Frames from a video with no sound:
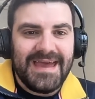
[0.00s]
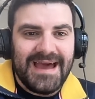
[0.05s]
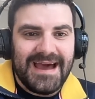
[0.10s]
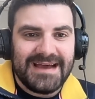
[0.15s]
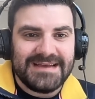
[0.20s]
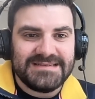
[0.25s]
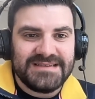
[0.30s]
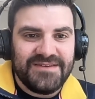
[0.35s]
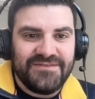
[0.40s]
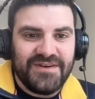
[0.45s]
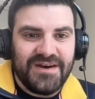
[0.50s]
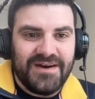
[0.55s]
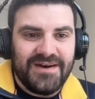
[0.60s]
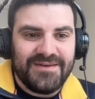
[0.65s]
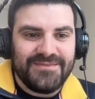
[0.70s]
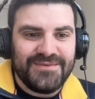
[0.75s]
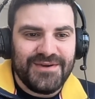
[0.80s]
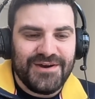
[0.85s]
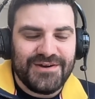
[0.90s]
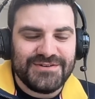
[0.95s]
As ever,
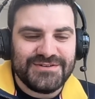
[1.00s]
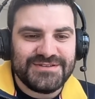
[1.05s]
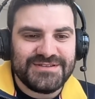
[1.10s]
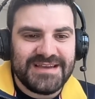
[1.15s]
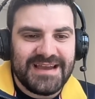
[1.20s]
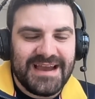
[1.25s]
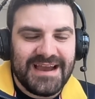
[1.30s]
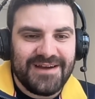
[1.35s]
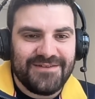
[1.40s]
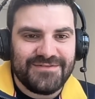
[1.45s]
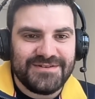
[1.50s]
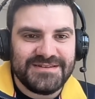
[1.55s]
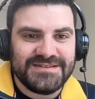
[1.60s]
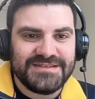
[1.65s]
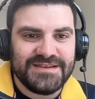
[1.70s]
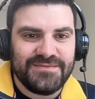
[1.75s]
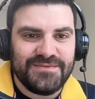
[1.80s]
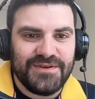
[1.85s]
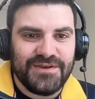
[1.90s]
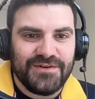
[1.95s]
I'm your host, Harry
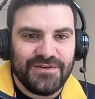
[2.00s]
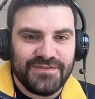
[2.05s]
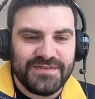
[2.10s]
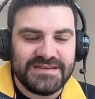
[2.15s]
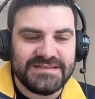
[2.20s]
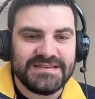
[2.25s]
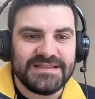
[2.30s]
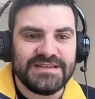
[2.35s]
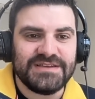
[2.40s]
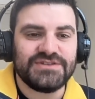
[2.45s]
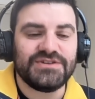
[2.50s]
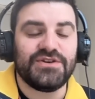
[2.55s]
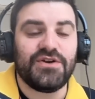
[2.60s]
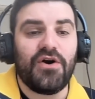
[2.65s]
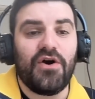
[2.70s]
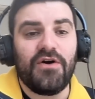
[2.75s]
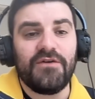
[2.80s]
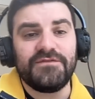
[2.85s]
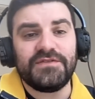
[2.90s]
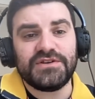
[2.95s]
Symeou. On this edition
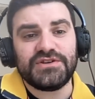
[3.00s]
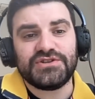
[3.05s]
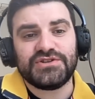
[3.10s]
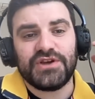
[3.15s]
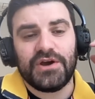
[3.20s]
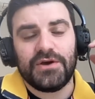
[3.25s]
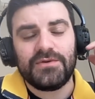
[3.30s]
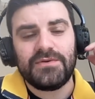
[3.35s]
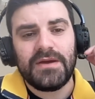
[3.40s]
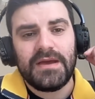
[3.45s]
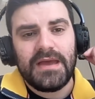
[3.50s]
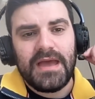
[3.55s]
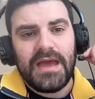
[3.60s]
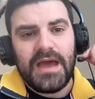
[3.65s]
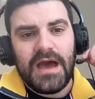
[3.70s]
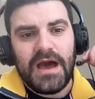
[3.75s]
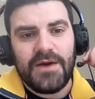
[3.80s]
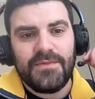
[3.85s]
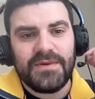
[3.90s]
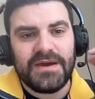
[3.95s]
of the show,
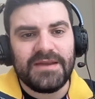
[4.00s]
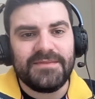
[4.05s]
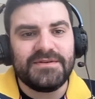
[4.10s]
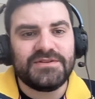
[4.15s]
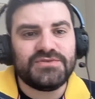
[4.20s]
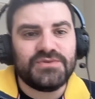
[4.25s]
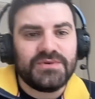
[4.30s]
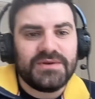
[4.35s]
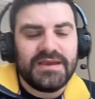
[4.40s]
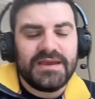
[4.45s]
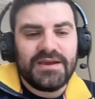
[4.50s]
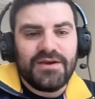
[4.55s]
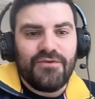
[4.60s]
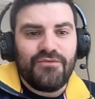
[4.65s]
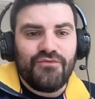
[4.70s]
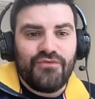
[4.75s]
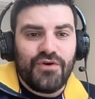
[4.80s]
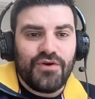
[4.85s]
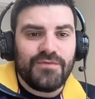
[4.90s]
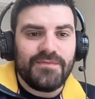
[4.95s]
uh, we're going to be talking
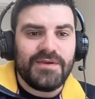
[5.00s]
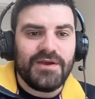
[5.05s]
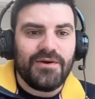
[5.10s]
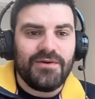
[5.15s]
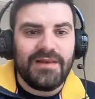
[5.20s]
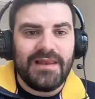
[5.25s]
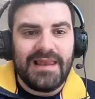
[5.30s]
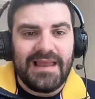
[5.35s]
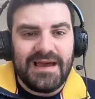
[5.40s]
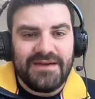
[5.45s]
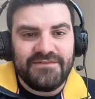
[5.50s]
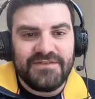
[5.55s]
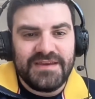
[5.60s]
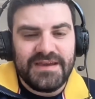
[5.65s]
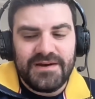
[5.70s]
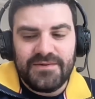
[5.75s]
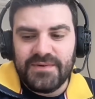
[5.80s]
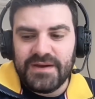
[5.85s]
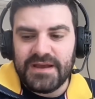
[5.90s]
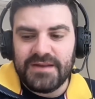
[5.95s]
Romeo
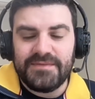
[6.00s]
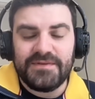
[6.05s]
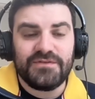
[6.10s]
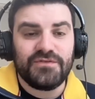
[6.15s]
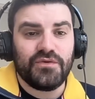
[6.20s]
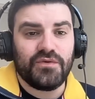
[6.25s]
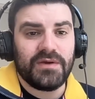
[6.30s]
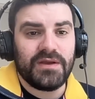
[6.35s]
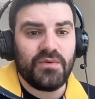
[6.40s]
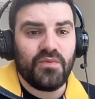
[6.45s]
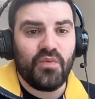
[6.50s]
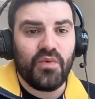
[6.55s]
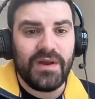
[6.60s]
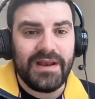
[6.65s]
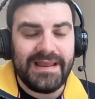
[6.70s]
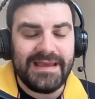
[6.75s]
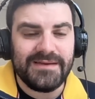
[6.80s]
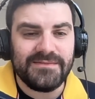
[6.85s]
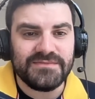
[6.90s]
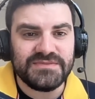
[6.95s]
Lavia, we're going to be talking
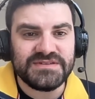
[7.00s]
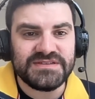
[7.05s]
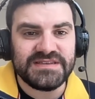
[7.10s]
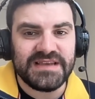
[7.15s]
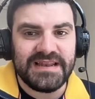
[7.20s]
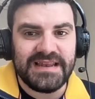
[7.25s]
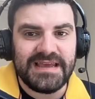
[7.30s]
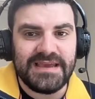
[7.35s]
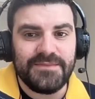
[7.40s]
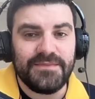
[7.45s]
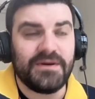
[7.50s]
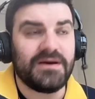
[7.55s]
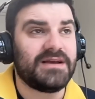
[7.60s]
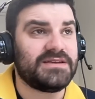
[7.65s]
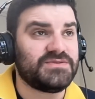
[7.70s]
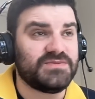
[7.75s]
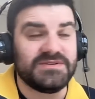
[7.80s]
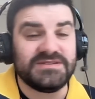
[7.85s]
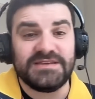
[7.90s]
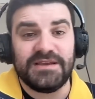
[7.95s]
William Saliba,
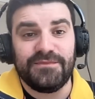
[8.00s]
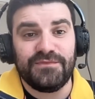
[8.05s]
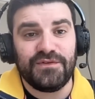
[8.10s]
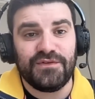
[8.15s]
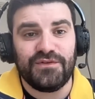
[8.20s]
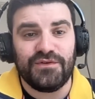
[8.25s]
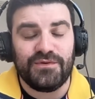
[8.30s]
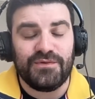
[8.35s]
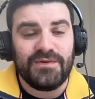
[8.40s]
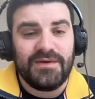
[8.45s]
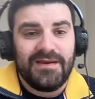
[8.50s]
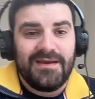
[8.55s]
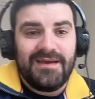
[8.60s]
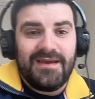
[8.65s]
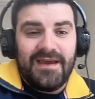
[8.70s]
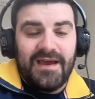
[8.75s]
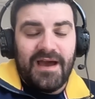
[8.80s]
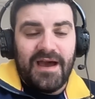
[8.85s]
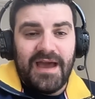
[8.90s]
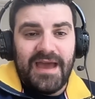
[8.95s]
as we seem to do
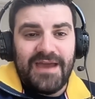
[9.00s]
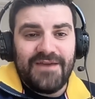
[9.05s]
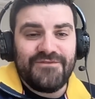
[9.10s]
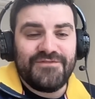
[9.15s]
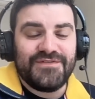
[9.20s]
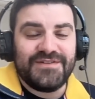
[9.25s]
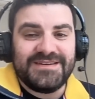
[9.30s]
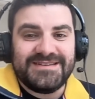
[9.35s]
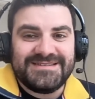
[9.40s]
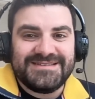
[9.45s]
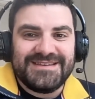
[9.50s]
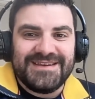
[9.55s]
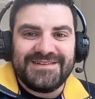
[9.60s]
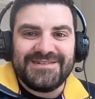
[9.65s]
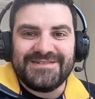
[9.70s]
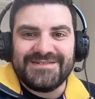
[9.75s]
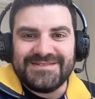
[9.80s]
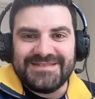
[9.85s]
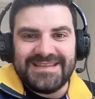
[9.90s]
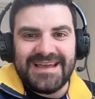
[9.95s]
uh, every
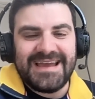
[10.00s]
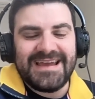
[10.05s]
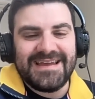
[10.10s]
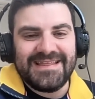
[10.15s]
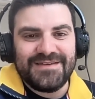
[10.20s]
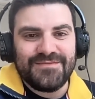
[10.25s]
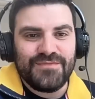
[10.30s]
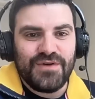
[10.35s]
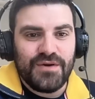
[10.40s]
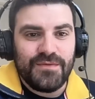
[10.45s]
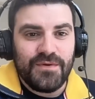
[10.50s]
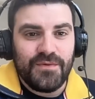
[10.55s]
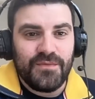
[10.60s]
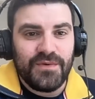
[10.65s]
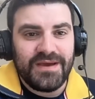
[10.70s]
single day at the moment.